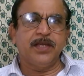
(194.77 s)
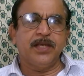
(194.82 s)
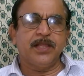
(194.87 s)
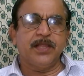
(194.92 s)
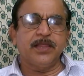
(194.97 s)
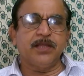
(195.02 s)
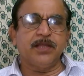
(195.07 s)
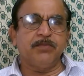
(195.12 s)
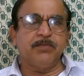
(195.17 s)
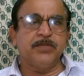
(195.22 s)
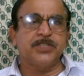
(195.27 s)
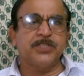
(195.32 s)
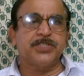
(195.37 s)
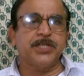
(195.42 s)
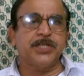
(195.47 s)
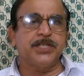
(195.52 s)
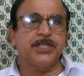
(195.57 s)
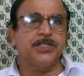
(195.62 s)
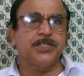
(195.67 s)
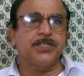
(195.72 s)
the
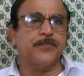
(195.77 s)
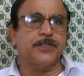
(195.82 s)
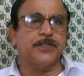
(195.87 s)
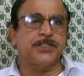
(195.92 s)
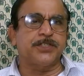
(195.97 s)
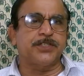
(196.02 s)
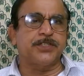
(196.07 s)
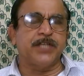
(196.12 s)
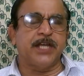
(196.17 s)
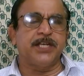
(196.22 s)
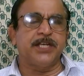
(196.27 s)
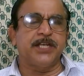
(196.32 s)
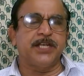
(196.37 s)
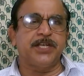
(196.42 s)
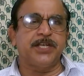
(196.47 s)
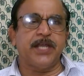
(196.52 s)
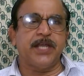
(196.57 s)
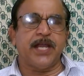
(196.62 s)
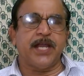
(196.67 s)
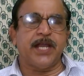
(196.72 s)
message of
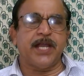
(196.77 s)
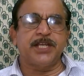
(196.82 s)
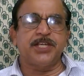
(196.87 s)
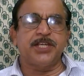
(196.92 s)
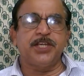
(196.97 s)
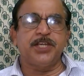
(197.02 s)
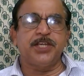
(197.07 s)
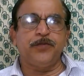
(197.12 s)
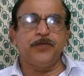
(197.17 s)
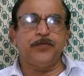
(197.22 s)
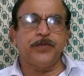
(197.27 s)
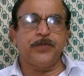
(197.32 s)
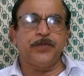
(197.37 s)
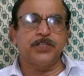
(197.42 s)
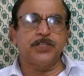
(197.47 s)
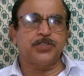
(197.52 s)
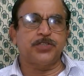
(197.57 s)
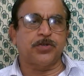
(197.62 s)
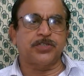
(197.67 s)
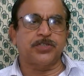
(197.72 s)
Christianity and he
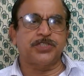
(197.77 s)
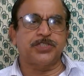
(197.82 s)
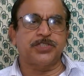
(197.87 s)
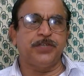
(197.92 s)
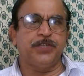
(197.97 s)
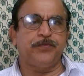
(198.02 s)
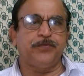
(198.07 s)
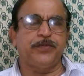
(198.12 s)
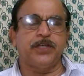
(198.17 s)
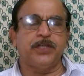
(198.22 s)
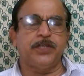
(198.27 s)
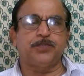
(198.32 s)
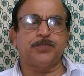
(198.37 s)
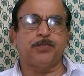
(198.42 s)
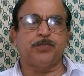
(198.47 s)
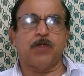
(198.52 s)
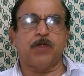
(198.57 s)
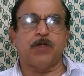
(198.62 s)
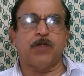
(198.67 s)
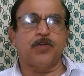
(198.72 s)
feels or she feels
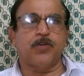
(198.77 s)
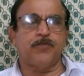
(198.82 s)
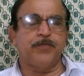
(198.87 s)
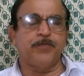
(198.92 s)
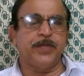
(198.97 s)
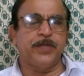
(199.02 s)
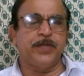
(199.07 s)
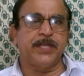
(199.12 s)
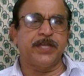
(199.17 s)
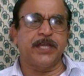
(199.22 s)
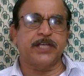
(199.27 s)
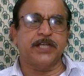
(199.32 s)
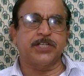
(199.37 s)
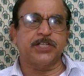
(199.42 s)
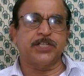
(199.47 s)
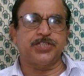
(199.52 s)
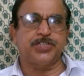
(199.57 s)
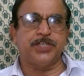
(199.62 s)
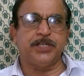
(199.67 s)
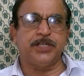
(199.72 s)
proud of being a
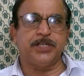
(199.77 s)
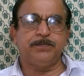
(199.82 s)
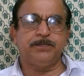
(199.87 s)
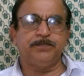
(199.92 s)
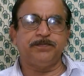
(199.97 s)
Christian.